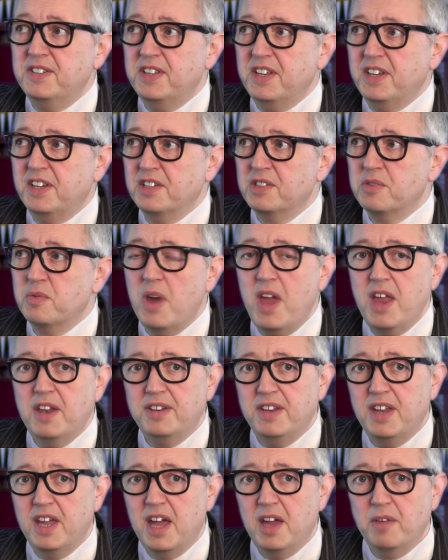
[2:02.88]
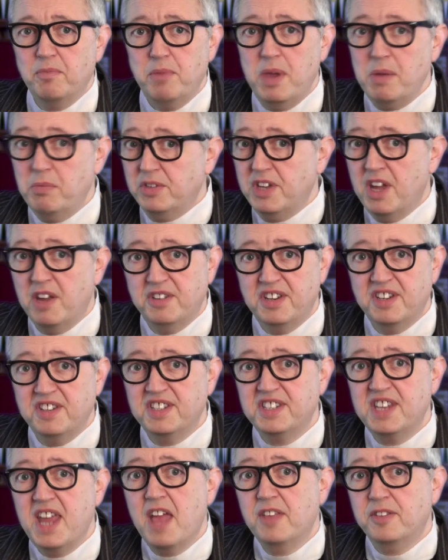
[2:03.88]
things when people don't
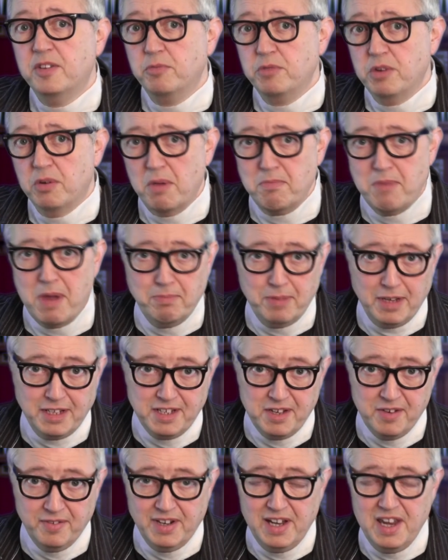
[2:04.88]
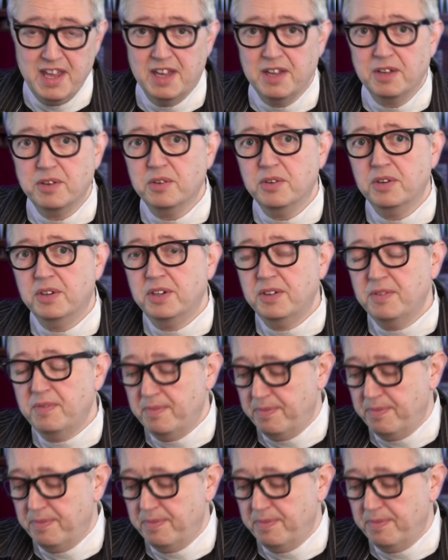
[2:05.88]
understand them. Do I make myself clear? Good.